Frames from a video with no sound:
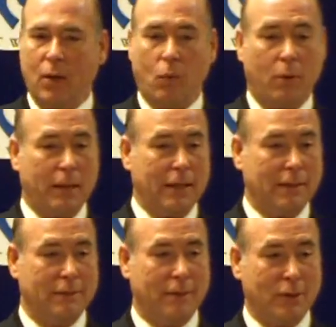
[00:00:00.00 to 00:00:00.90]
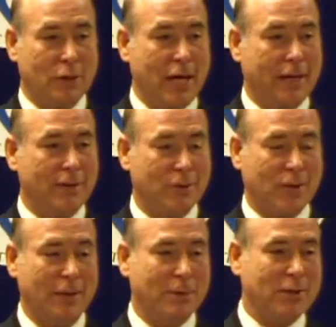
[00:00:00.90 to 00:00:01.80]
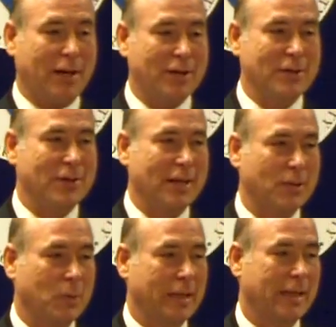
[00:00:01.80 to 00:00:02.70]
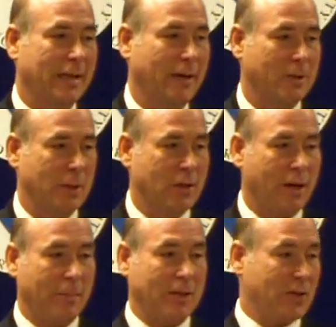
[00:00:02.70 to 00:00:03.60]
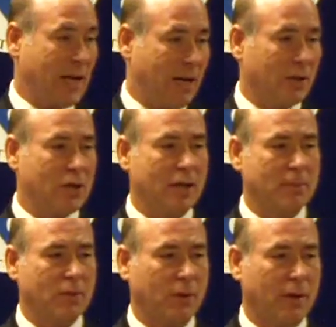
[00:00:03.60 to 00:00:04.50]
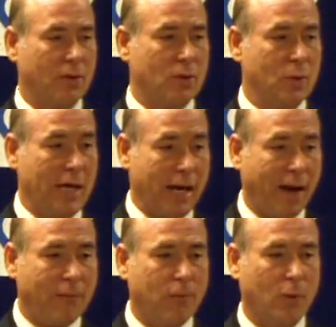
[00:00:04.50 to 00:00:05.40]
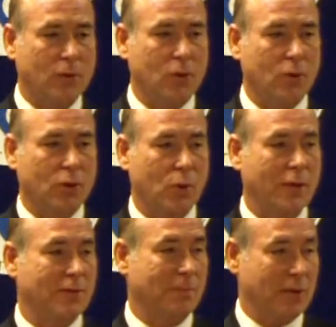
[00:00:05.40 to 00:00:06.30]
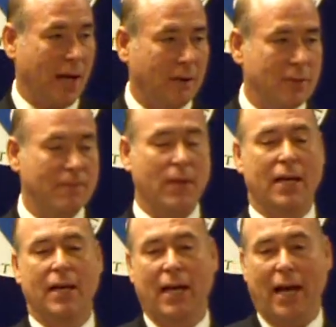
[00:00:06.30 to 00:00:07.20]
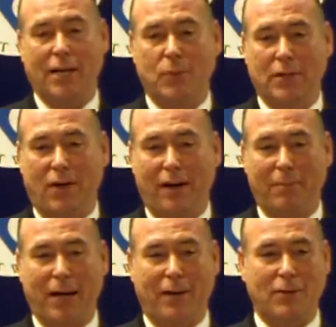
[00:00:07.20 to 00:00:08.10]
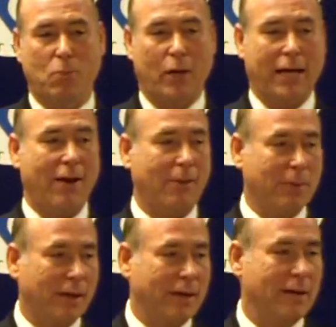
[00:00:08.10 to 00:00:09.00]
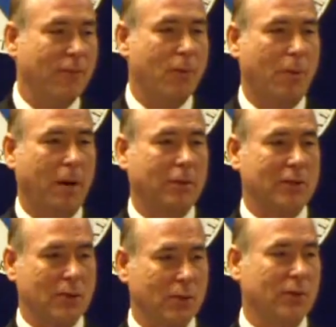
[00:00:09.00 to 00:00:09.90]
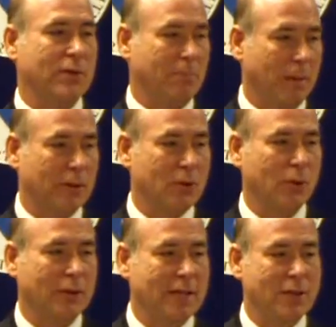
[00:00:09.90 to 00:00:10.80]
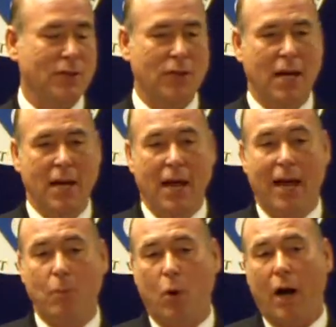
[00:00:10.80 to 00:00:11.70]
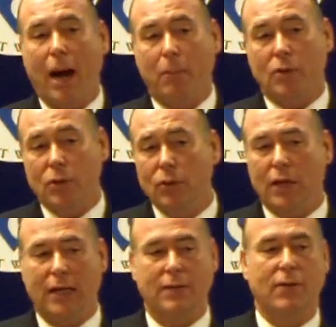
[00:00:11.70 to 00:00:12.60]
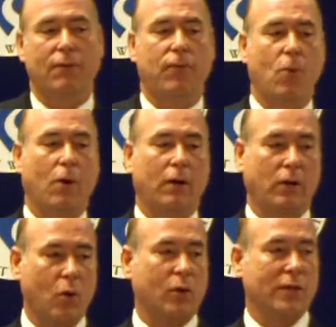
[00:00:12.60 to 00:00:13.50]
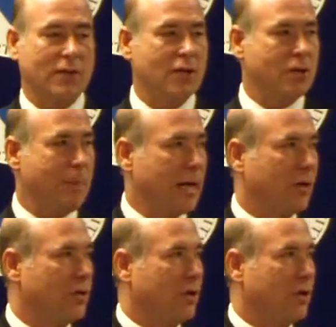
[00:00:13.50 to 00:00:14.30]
We'll be undertaking those same discussions as we talk about scholarships for those who cannot afford school choice themselves, as we talk about more accountability for public schools and public school teachers, and more opportunities for local decision makers